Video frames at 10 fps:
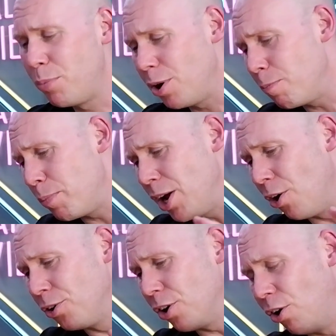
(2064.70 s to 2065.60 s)
But
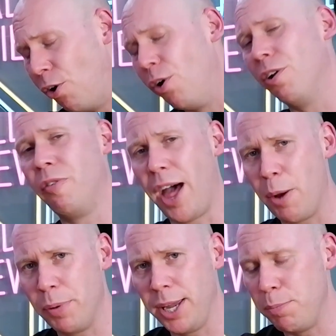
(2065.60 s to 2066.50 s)
beyond all of
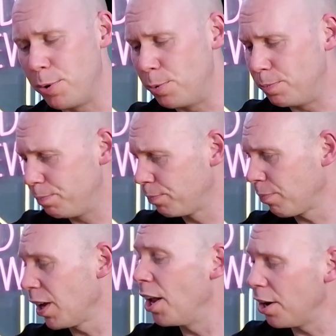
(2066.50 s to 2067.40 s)
that, people,
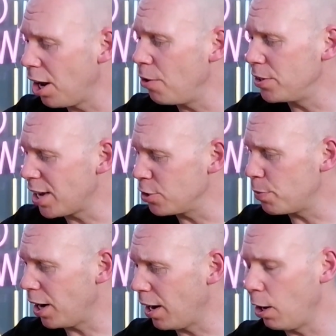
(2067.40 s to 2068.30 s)
and I know this has
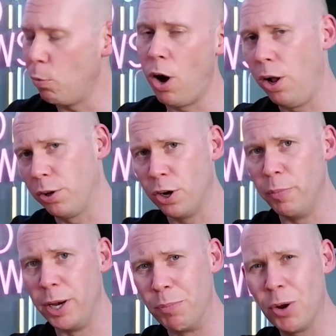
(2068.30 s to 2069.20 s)
been a little while
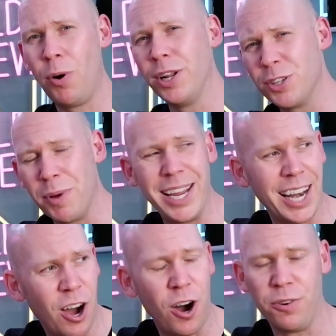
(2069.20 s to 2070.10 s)
coming, but I wanted to
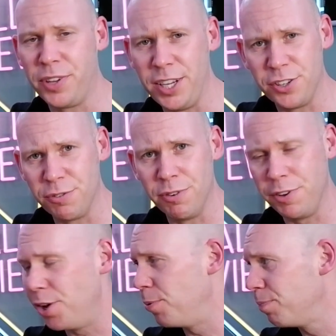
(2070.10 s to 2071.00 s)
make it a half decent
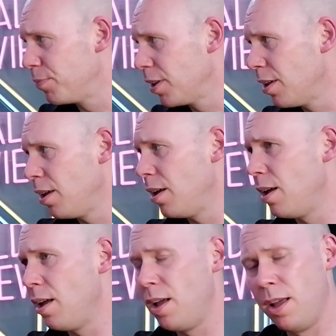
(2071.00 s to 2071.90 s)
review.
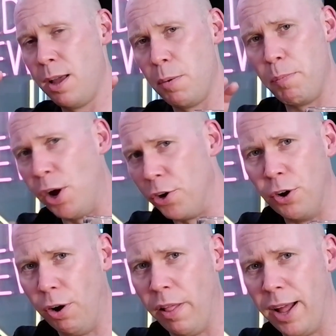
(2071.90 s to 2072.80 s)

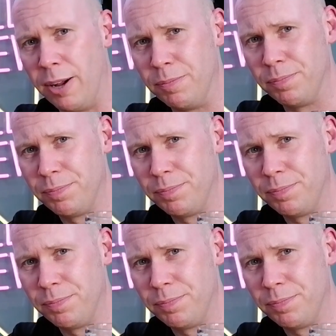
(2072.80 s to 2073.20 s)
Beyond all of that,